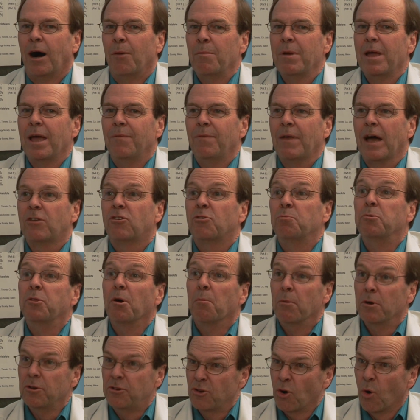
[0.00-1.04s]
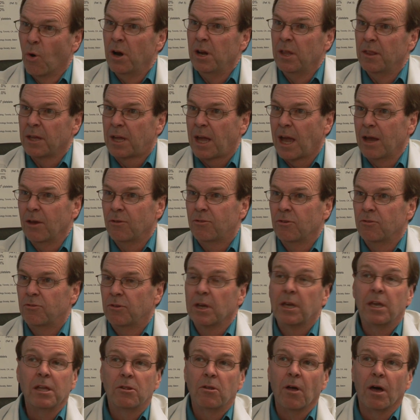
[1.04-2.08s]
And that's the majority of the cases
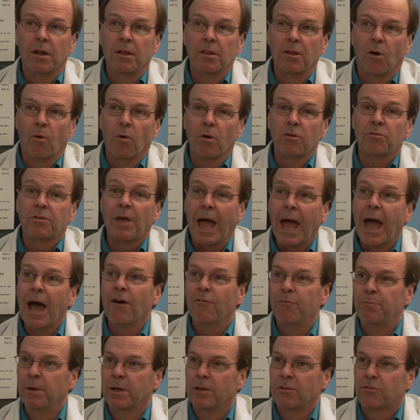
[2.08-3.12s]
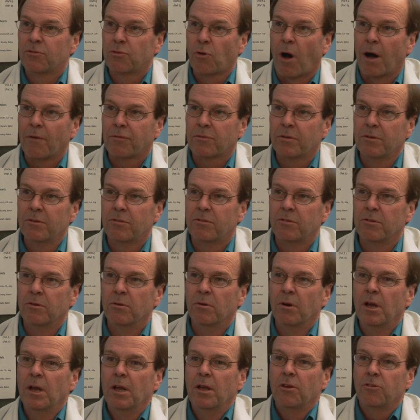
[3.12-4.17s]
that get done in the horse have been soft tissue.
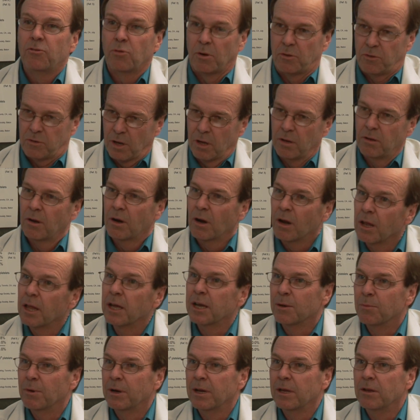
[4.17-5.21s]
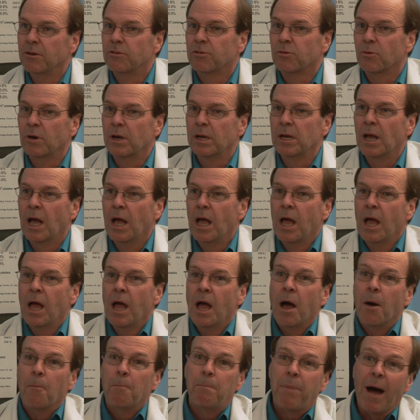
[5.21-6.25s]
So a tendon and ligament injury,
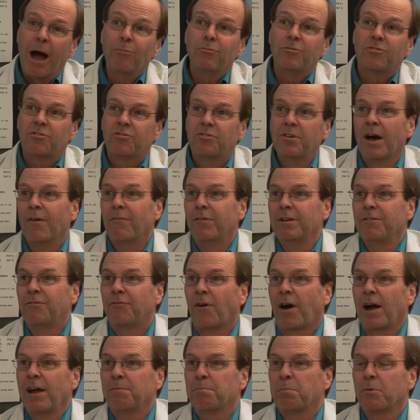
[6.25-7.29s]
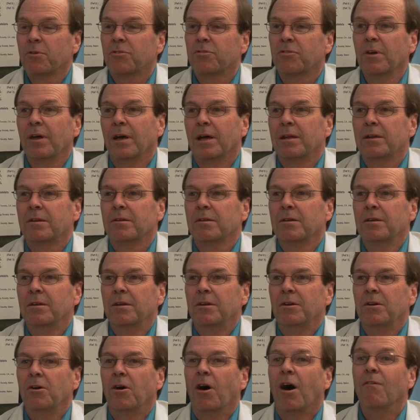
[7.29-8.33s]
about 75%
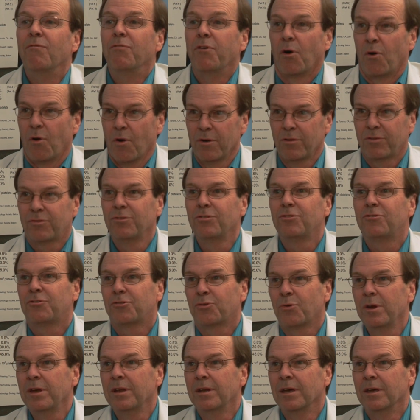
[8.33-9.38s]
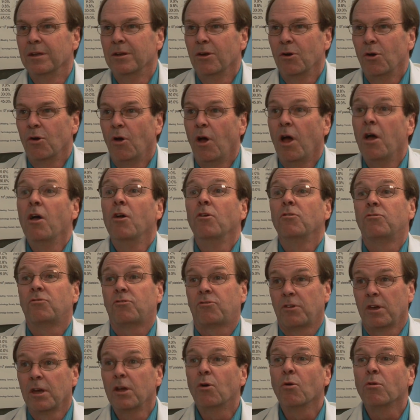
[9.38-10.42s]
of the horses treated,
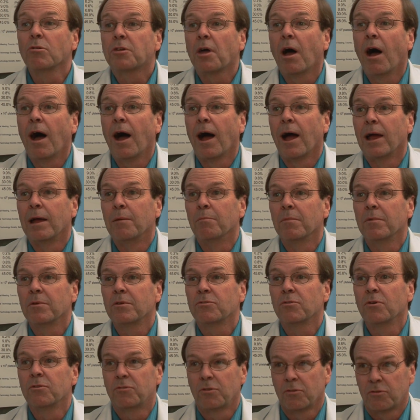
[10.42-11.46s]
single time, so it's